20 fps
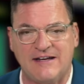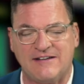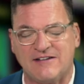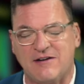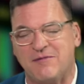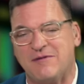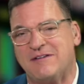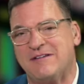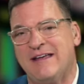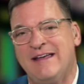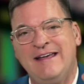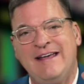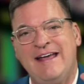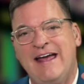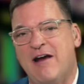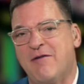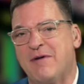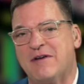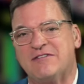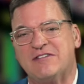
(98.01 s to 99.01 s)
And so
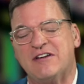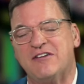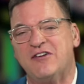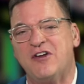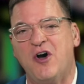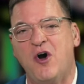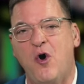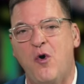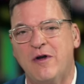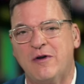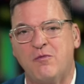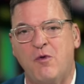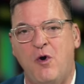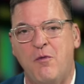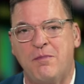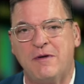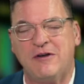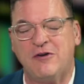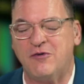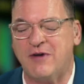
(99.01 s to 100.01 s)
everybody said, no, it
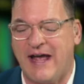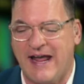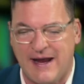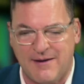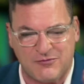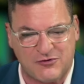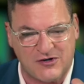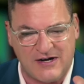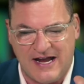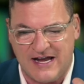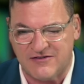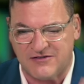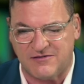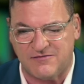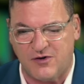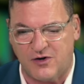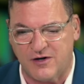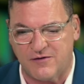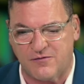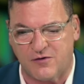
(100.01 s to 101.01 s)
won't be. New Hampshire hasn't
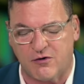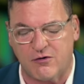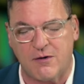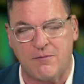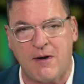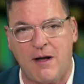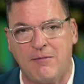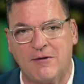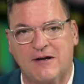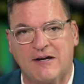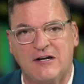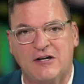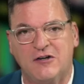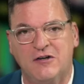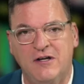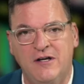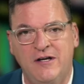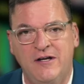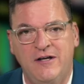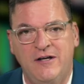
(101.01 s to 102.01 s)
voted for a
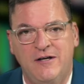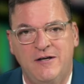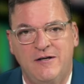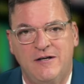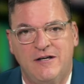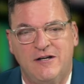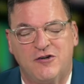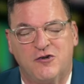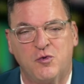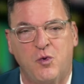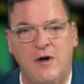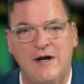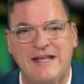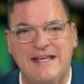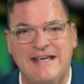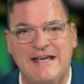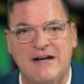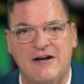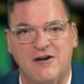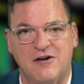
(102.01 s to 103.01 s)
Republican in 20
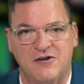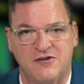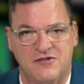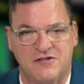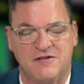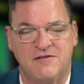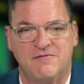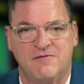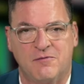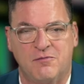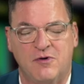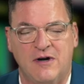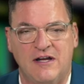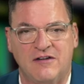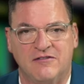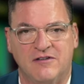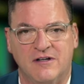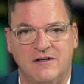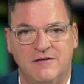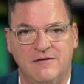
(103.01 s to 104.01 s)
years for
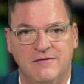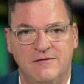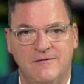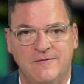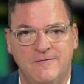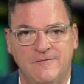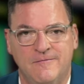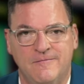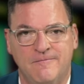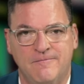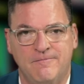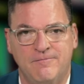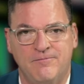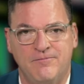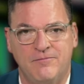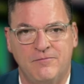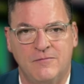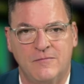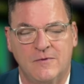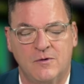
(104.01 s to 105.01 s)
president.
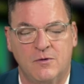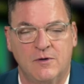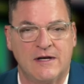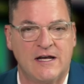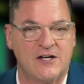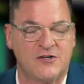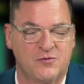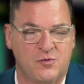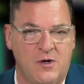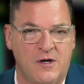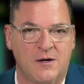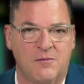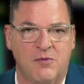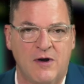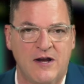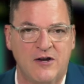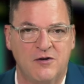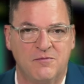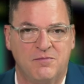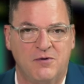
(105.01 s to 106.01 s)
Well, guess what? A
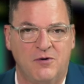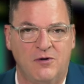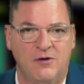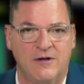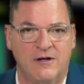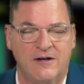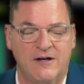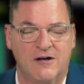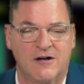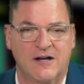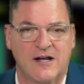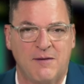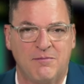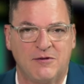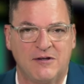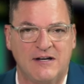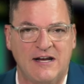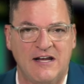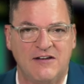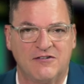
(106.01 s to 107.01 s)
brand new poll here a
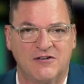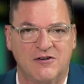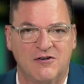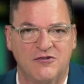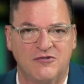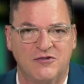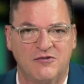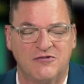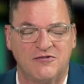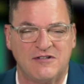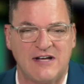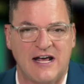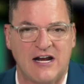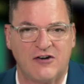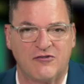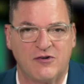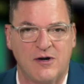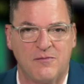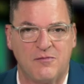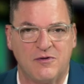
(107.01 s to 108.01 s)
couple of days ago shows
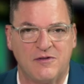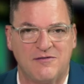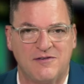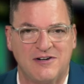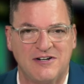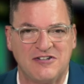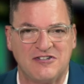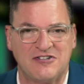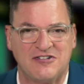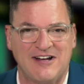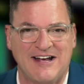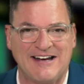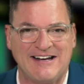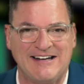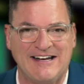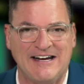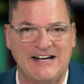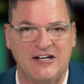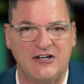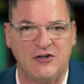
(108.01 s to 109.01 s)
Donald Trump with a very slight
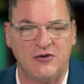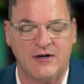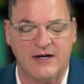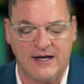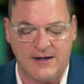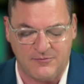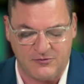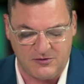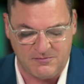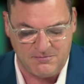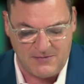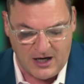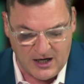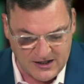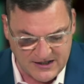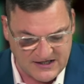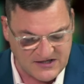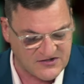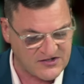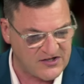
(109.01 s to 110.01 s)
lead in New Hampshire.
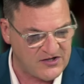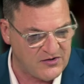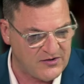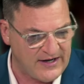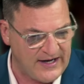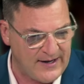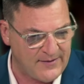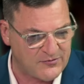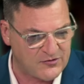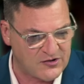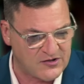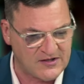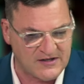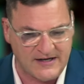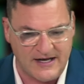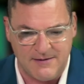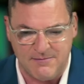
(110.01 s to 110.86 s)
Mark is in New Hampshire today.